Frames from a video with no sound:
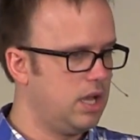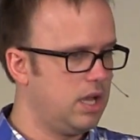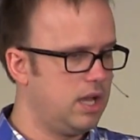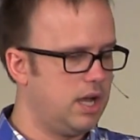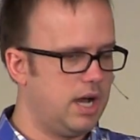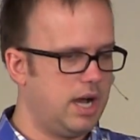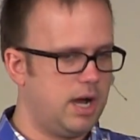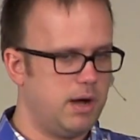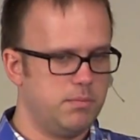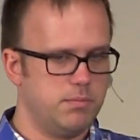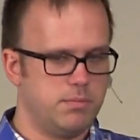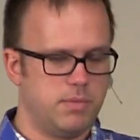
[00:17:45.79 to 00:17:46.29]

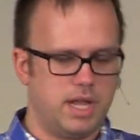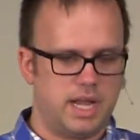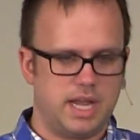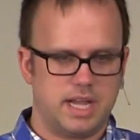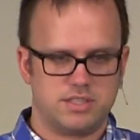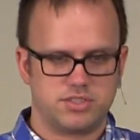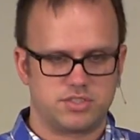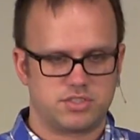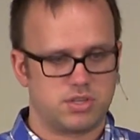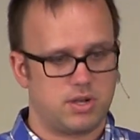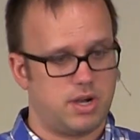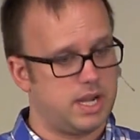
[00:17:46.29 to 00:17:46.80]

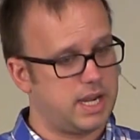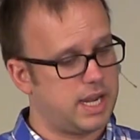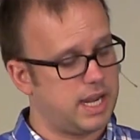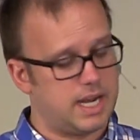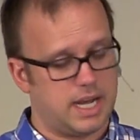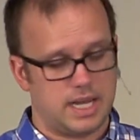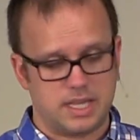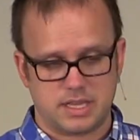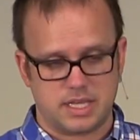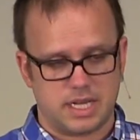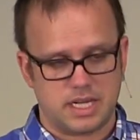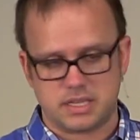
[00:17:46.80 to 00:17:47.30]
And so,
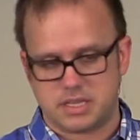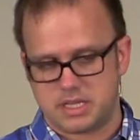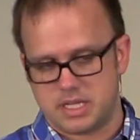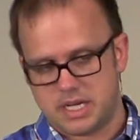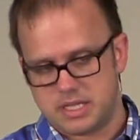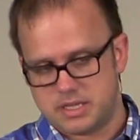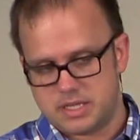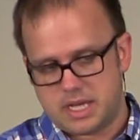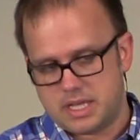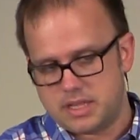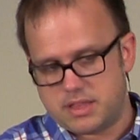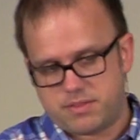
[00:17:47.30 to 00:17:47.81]
again,
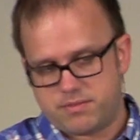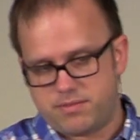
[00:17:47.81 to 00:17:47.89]
I